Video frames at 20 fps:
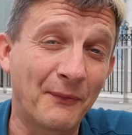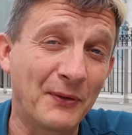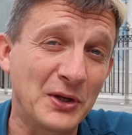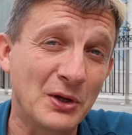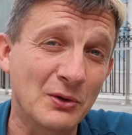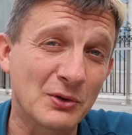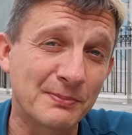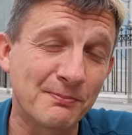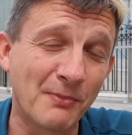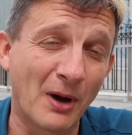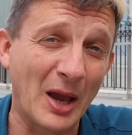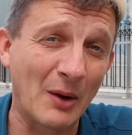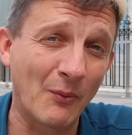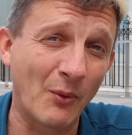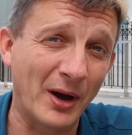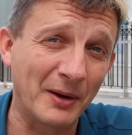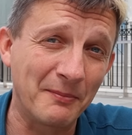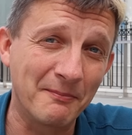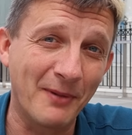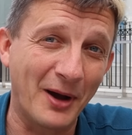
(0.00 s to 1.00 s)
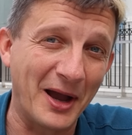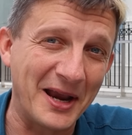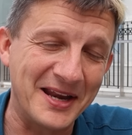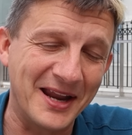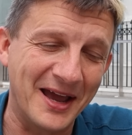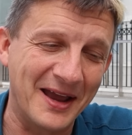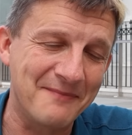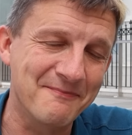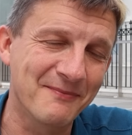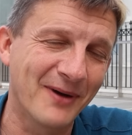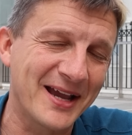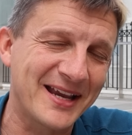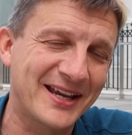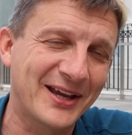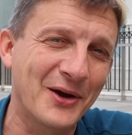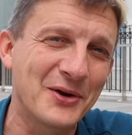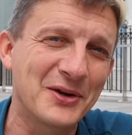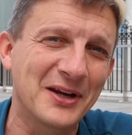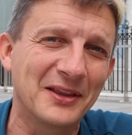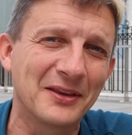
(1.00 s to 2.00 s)
If you use my one, my name, my
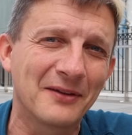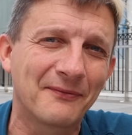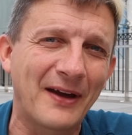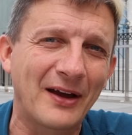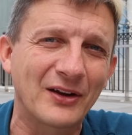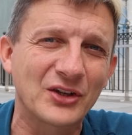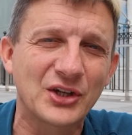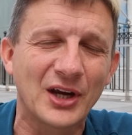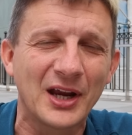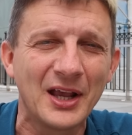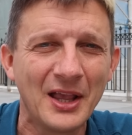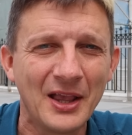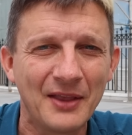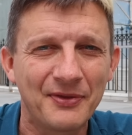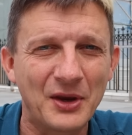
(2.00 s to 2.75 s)
code in the voucher,